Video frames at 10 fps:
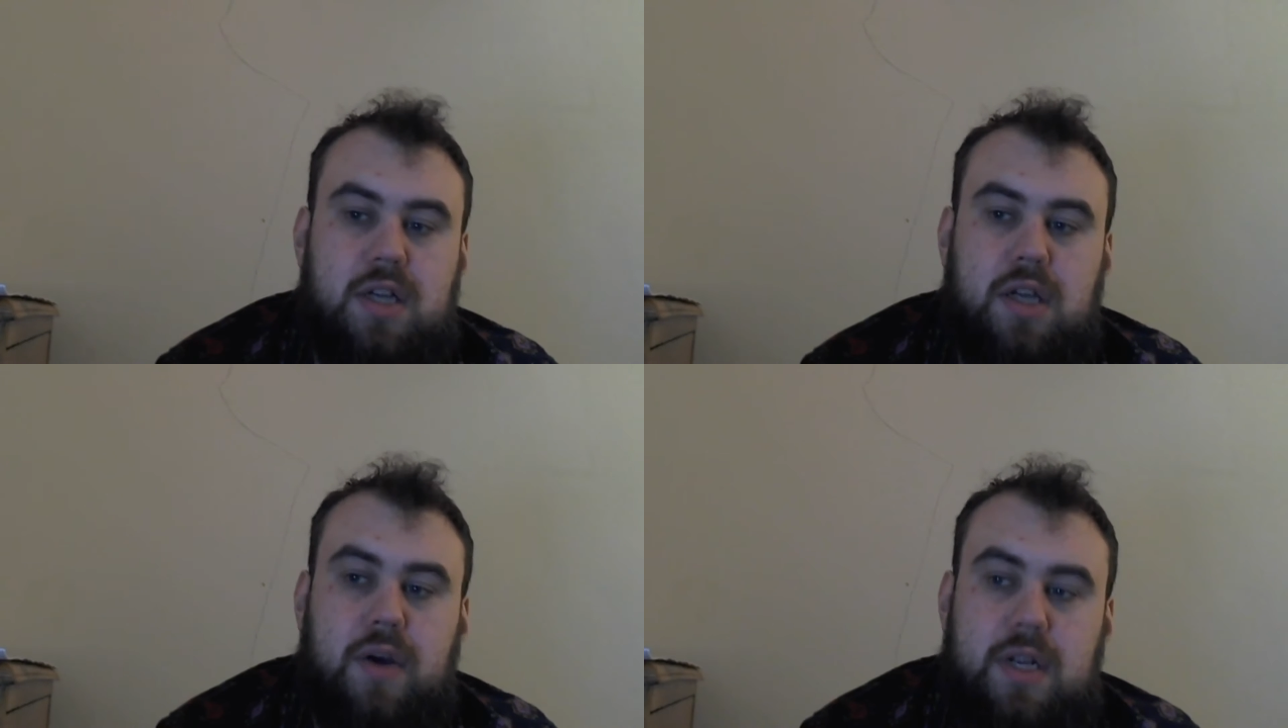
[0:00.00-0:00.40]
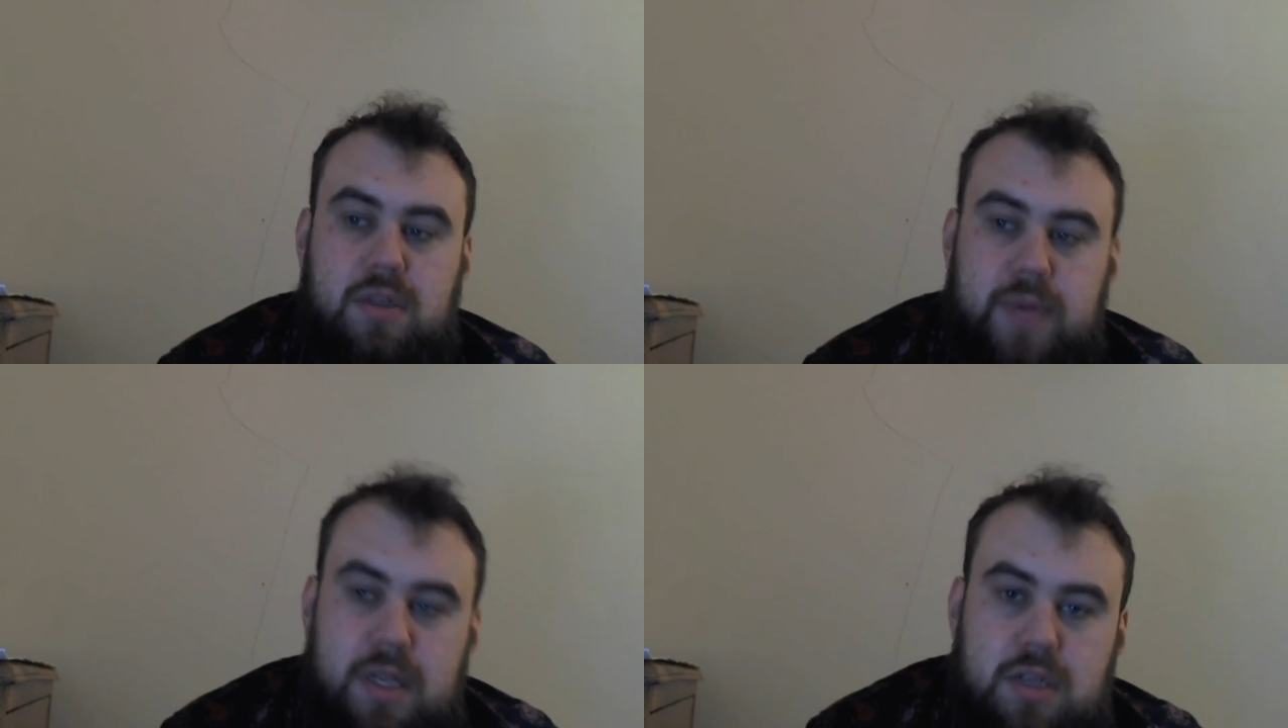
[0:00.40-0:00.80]
go
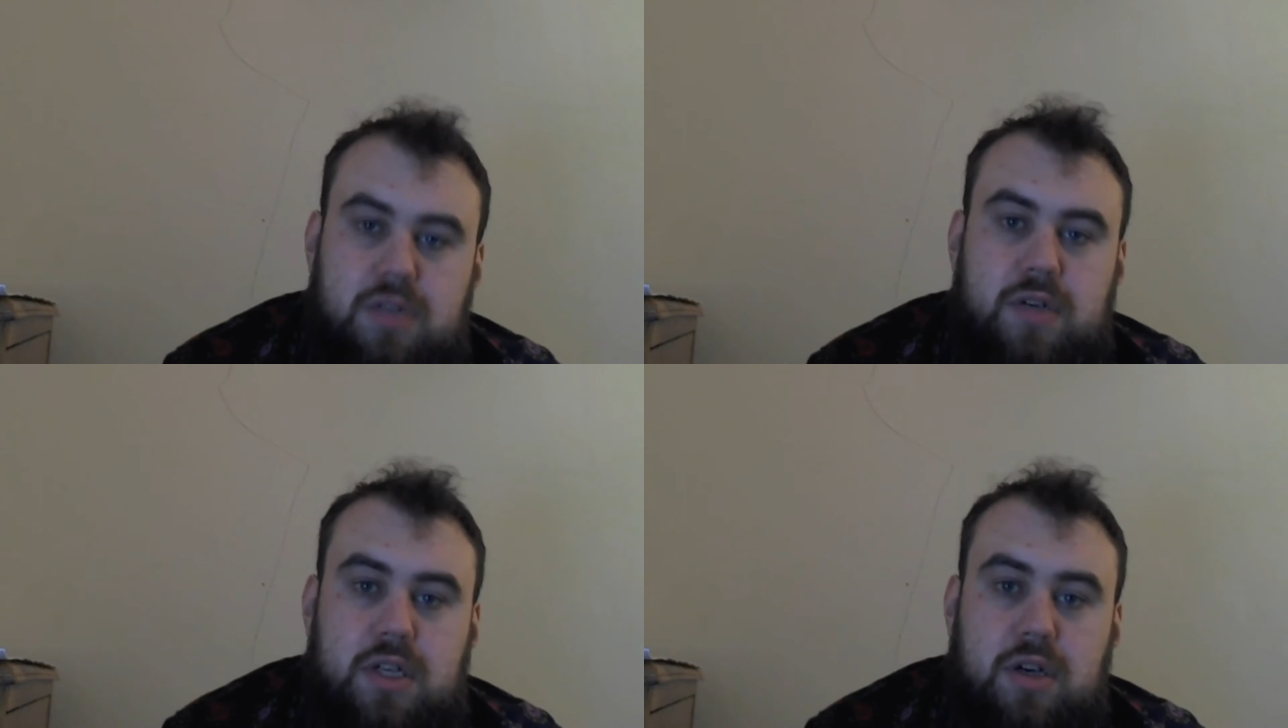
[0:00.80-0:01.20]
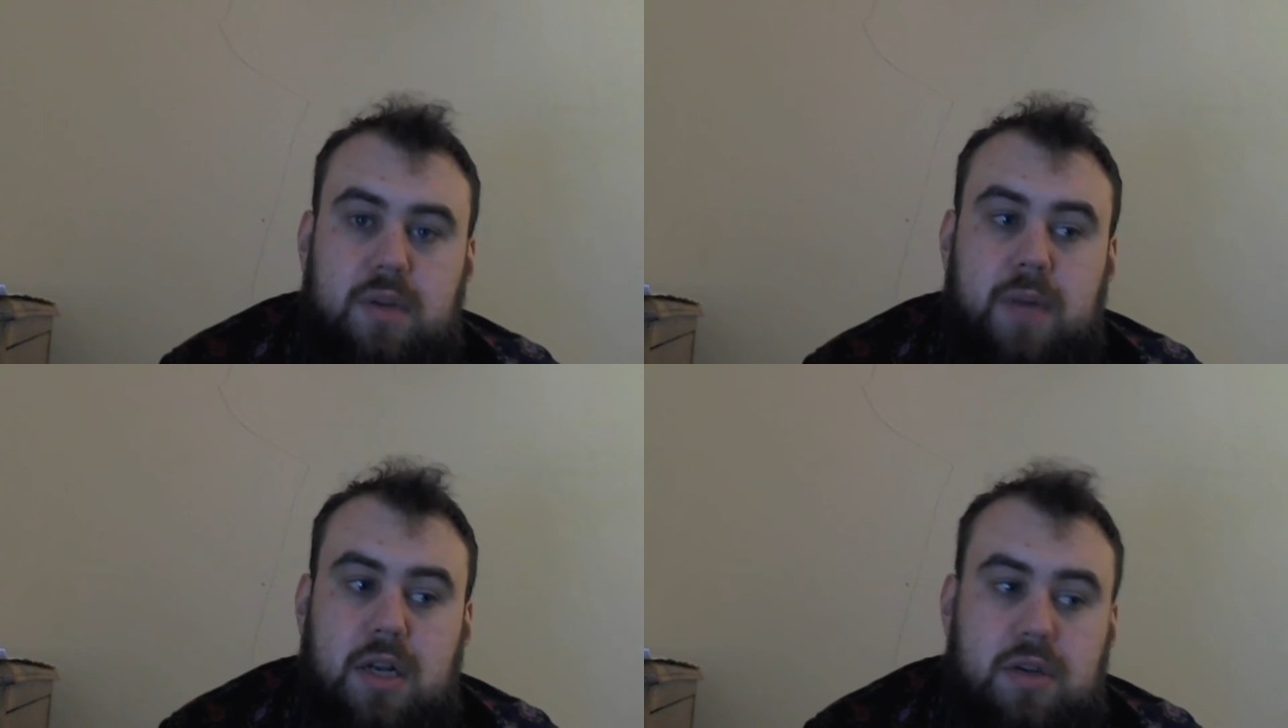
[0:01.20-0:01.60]
into industry during
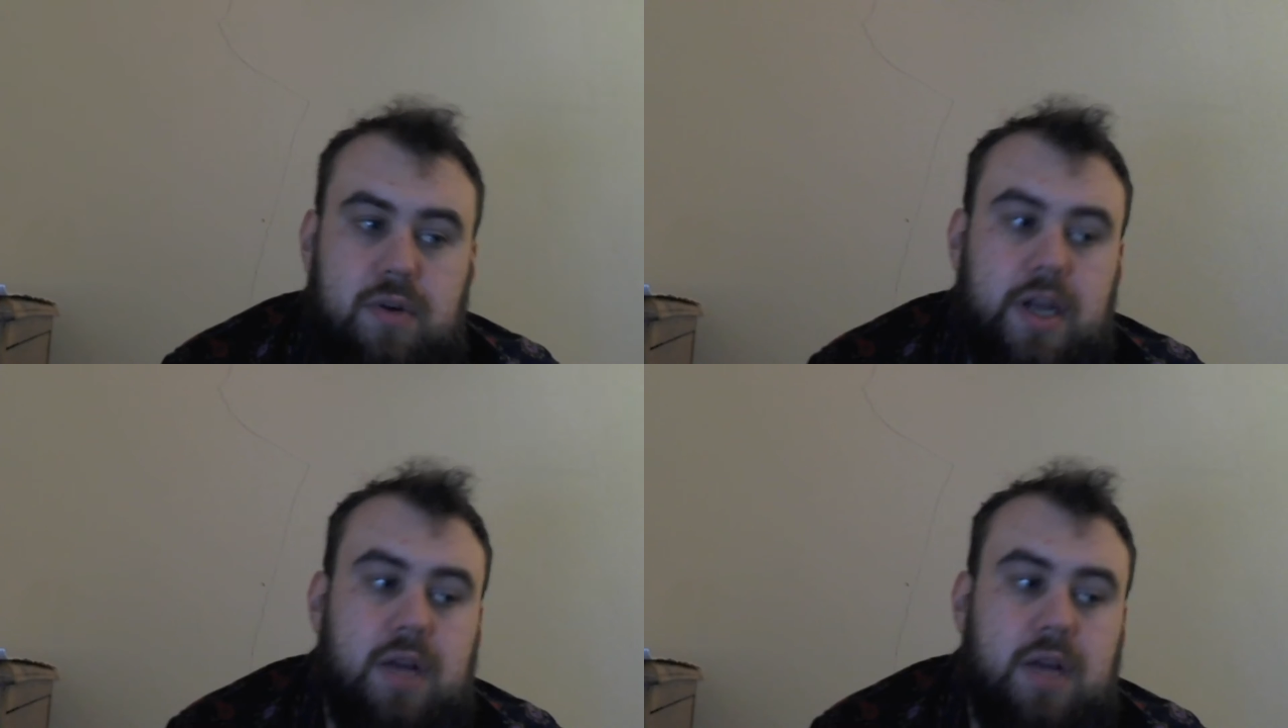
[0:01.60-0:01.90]
my degree.